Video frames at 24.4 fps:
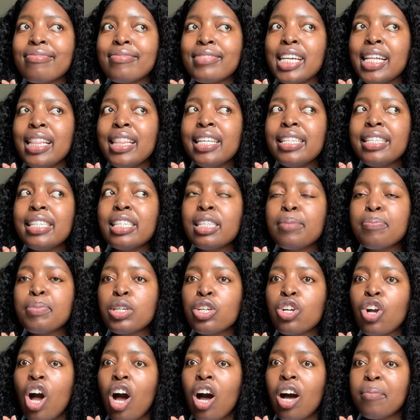this
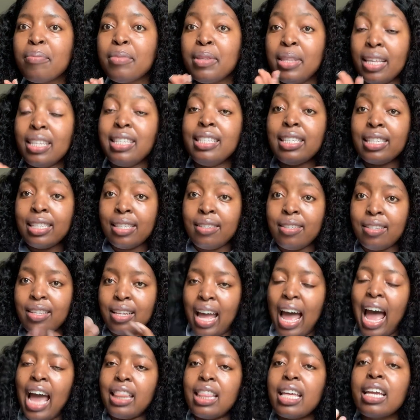is
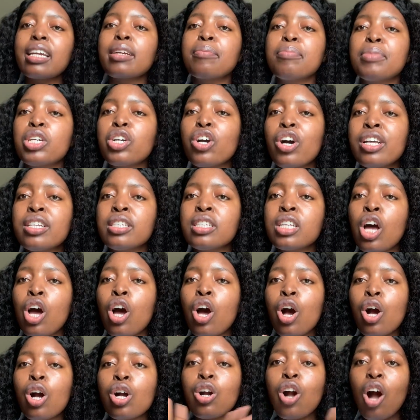I think because
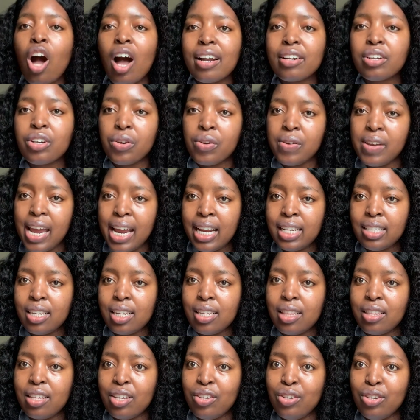God
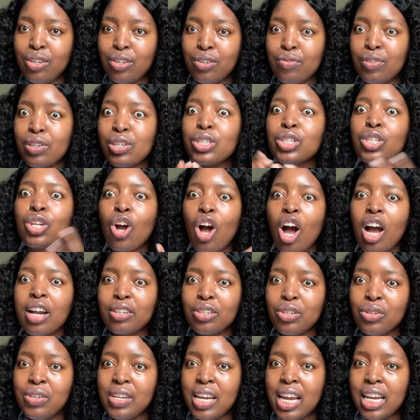created the universe, God
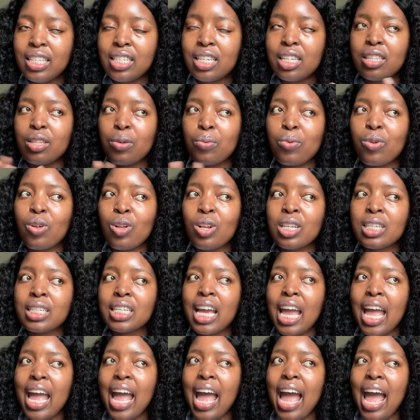created the world,
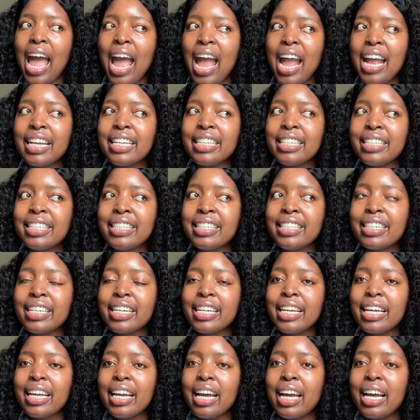and
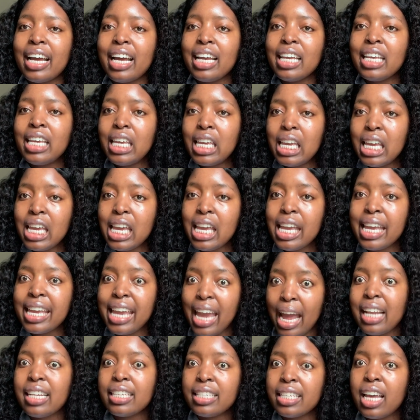he
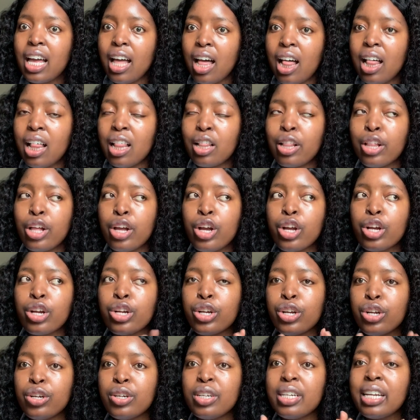can tell
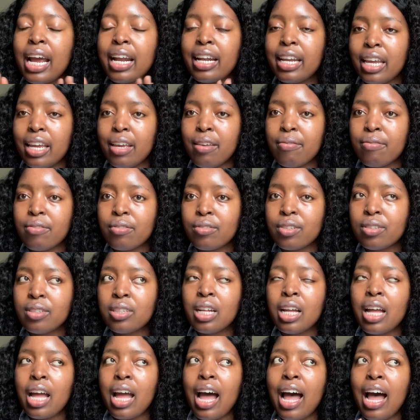good and
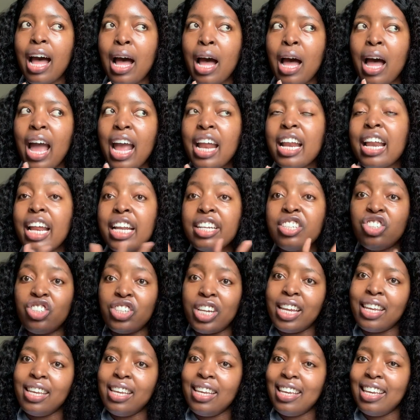evil. And
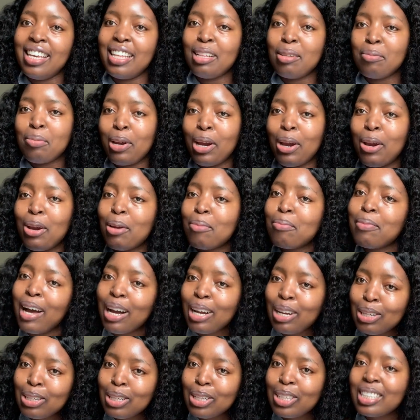Jackie Hill Perry, my
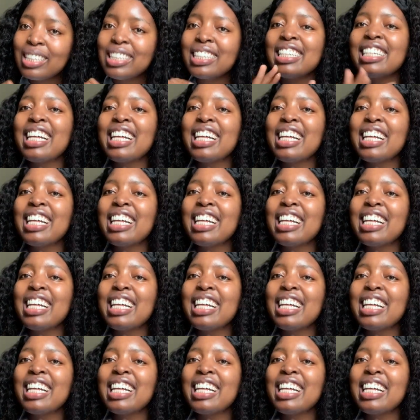girl,